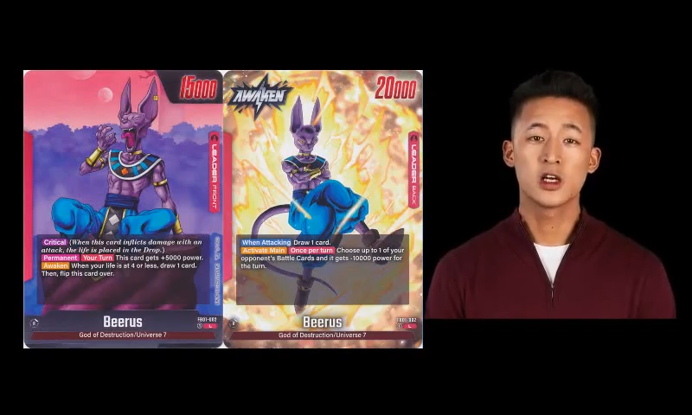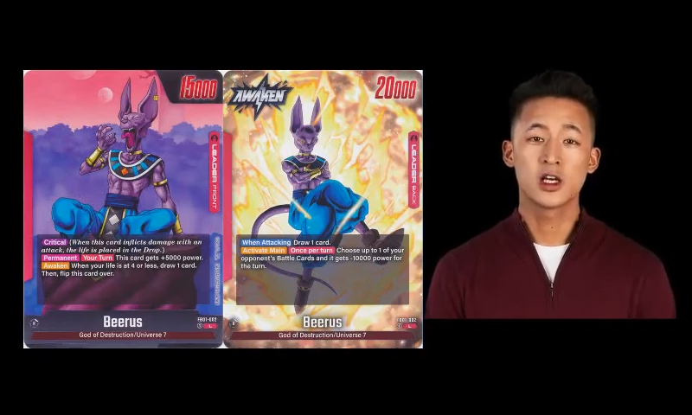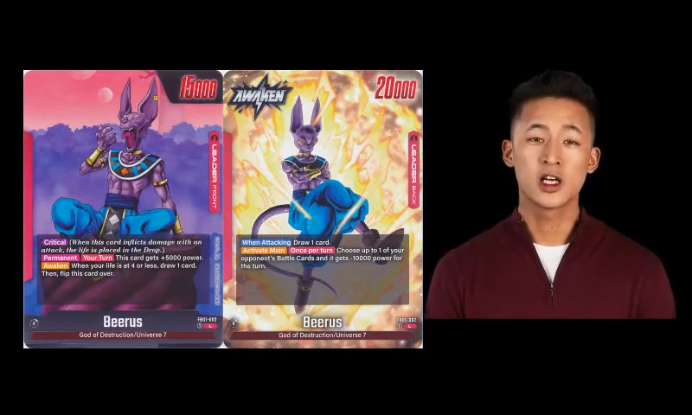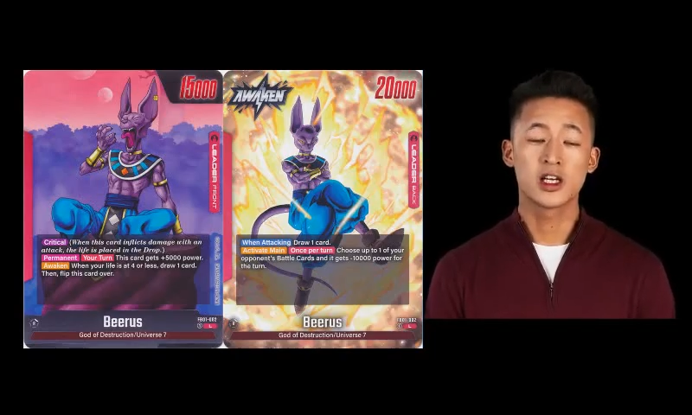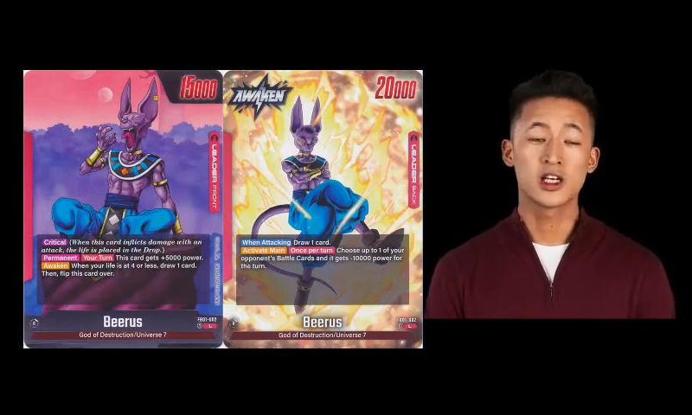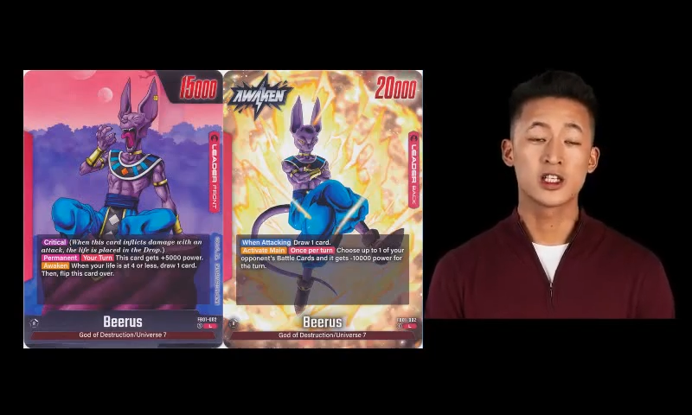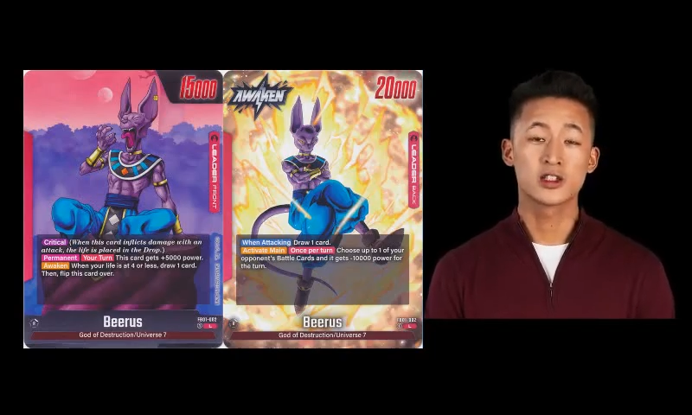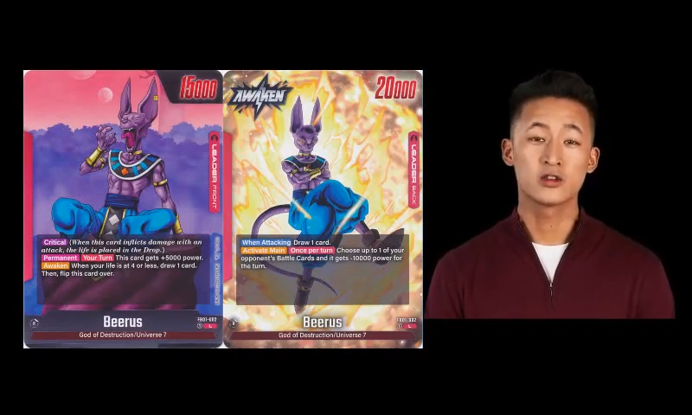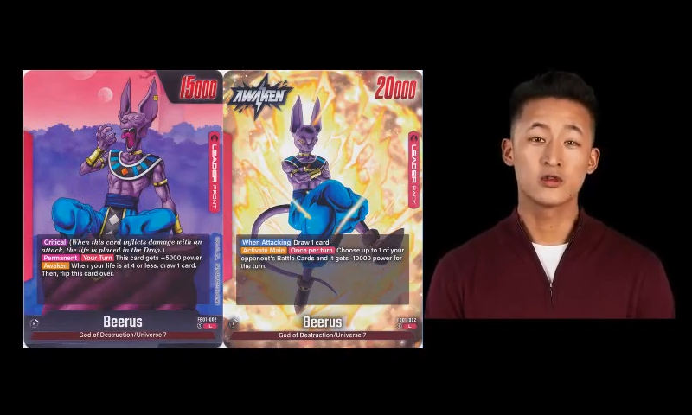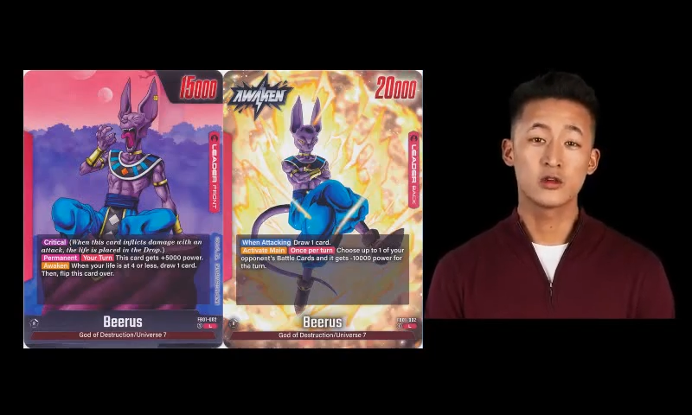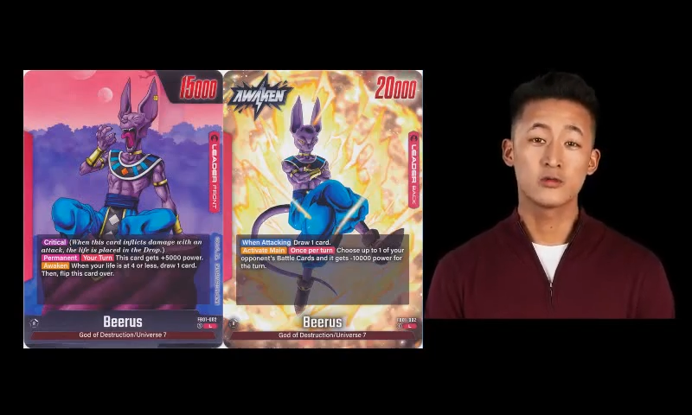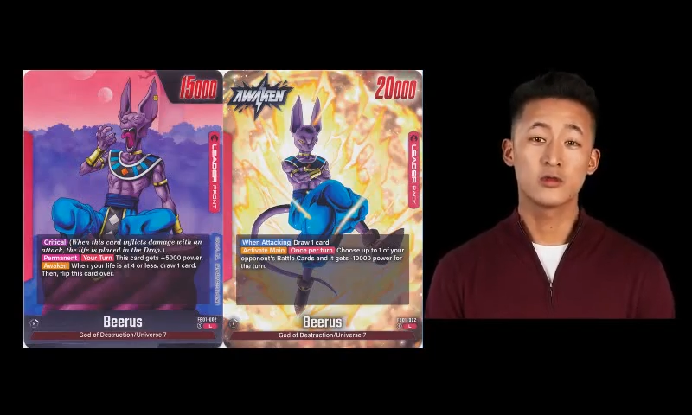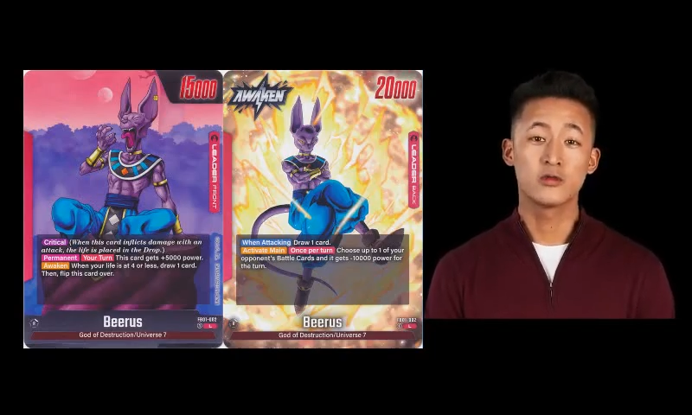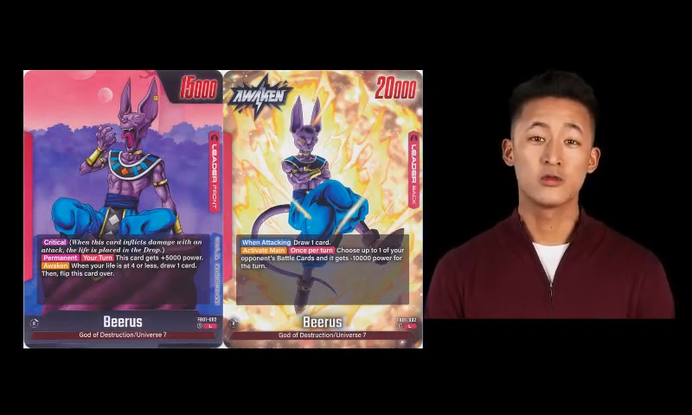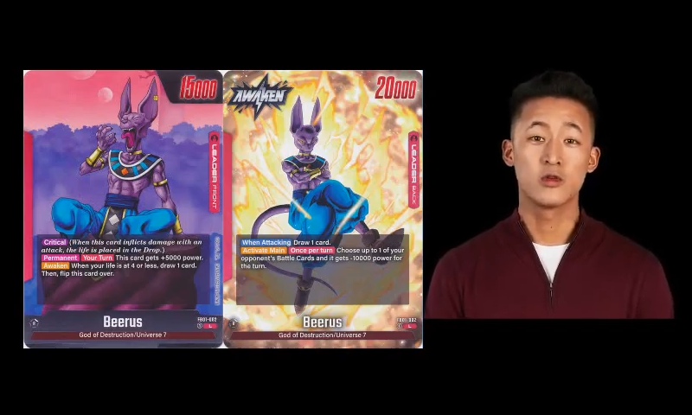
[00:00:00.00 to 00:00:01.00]
In his
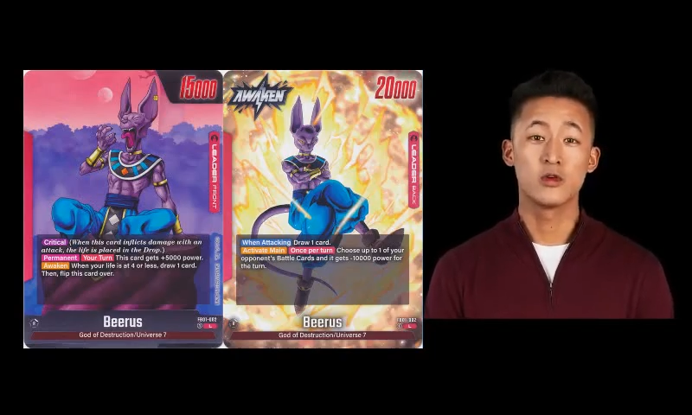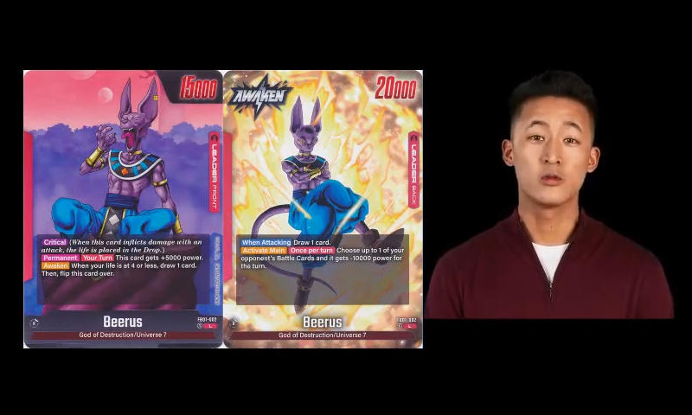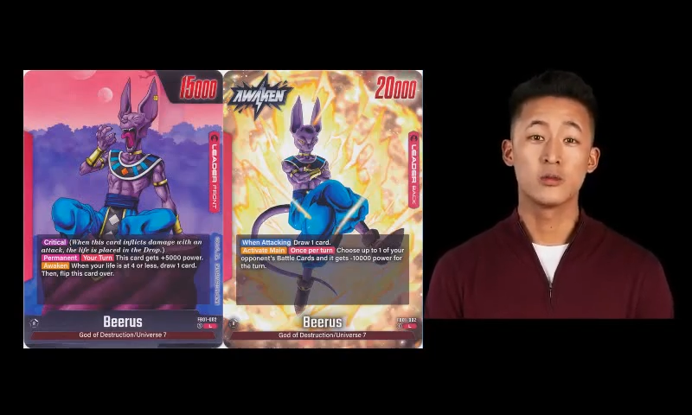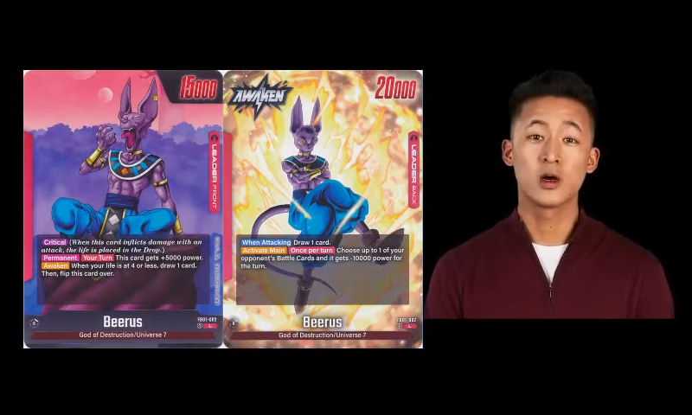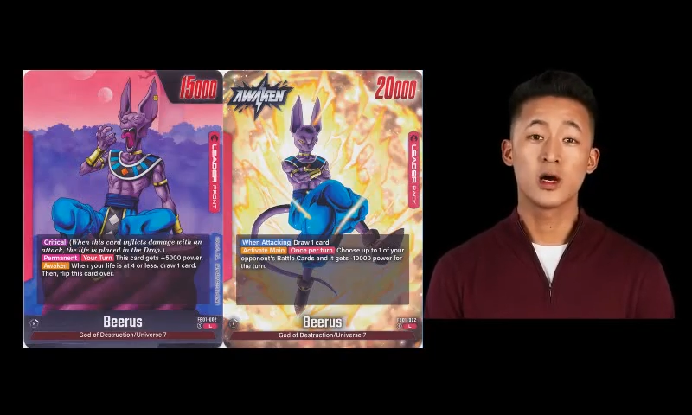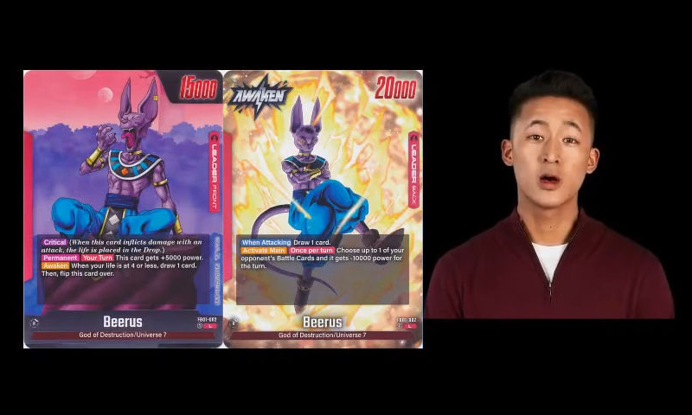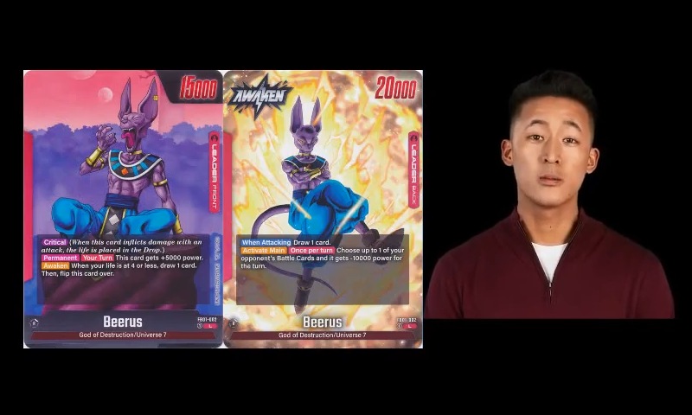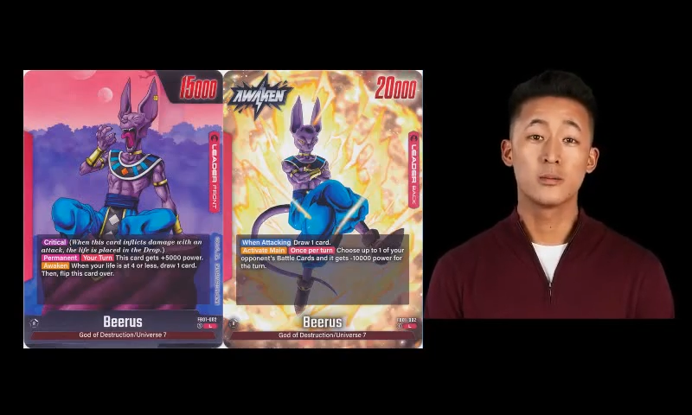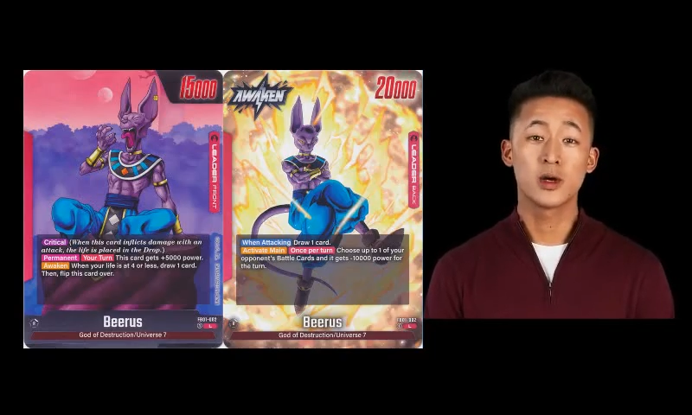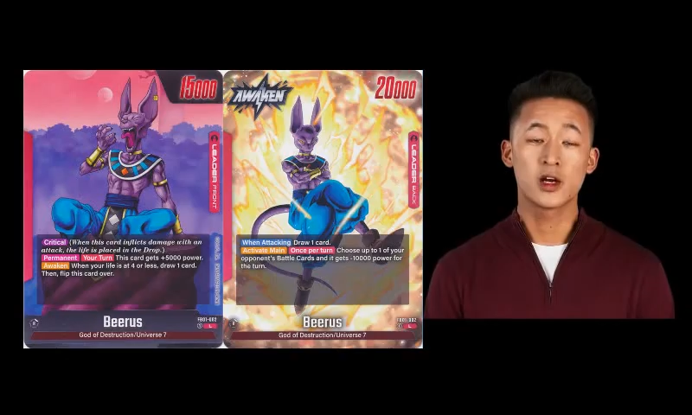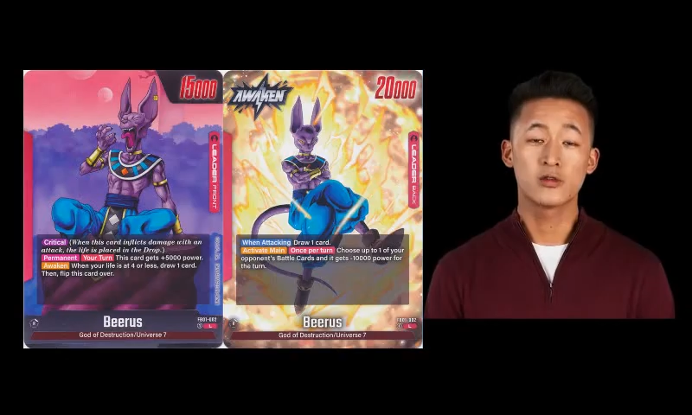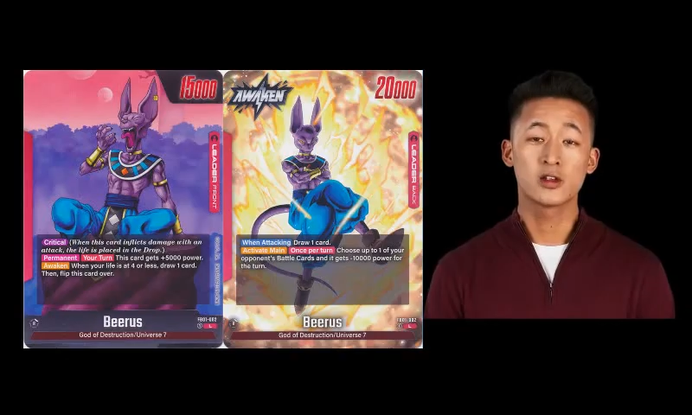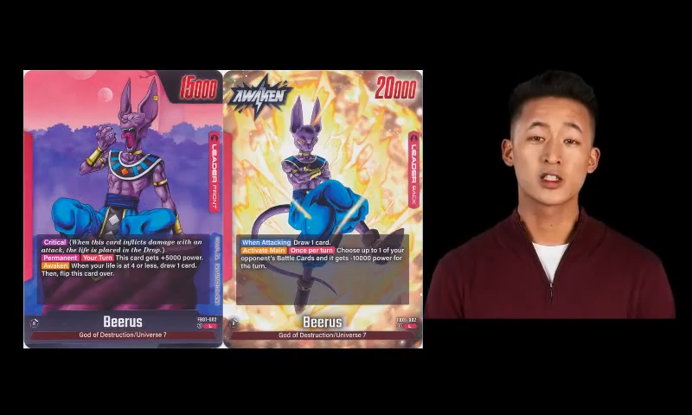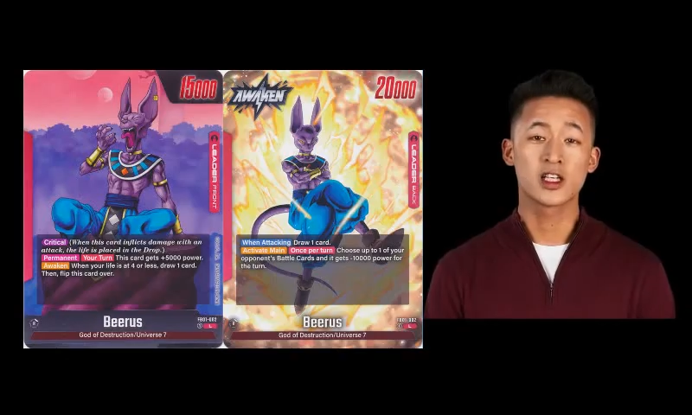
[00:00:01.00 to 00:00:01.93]
normal form, Beerus